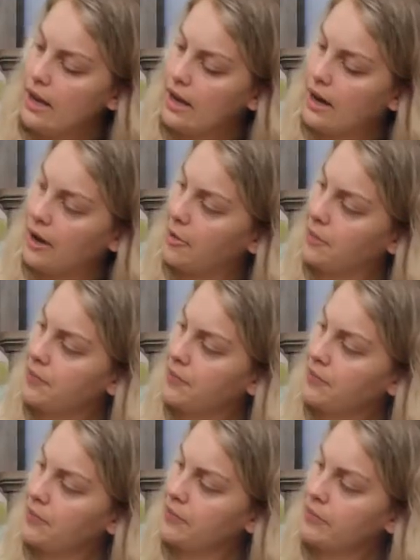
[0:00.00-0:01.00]
Um,
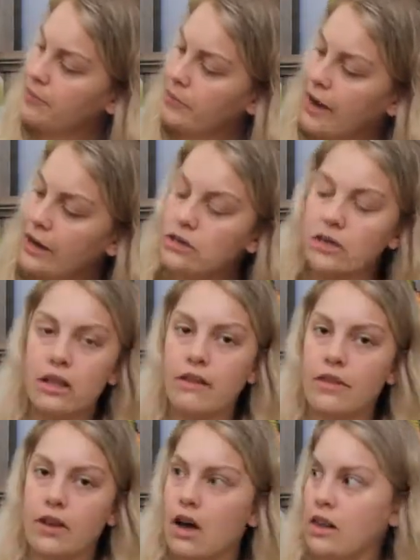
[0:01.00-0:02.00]
but I just love
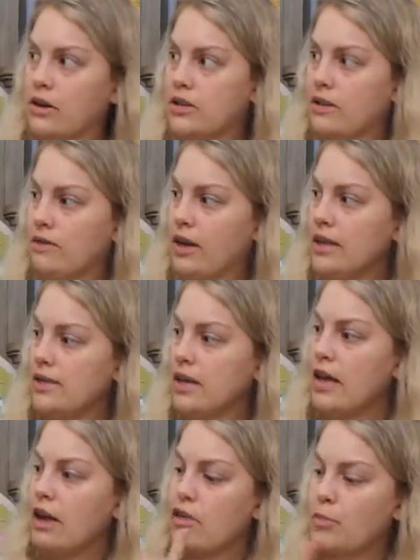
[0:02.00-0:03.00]
the colors of this.
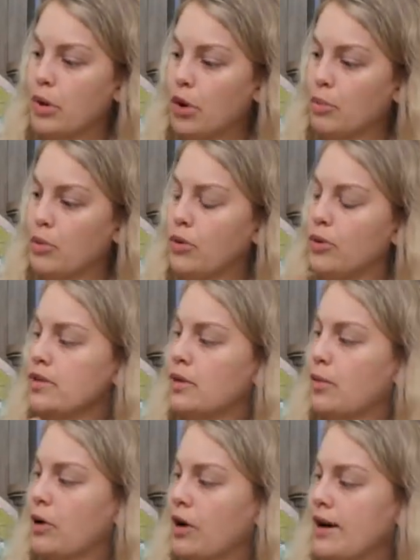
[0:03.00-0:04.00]
The purples, the
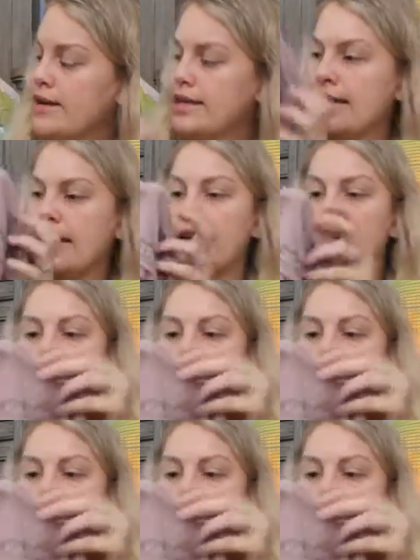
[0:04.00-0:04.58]
burgundy,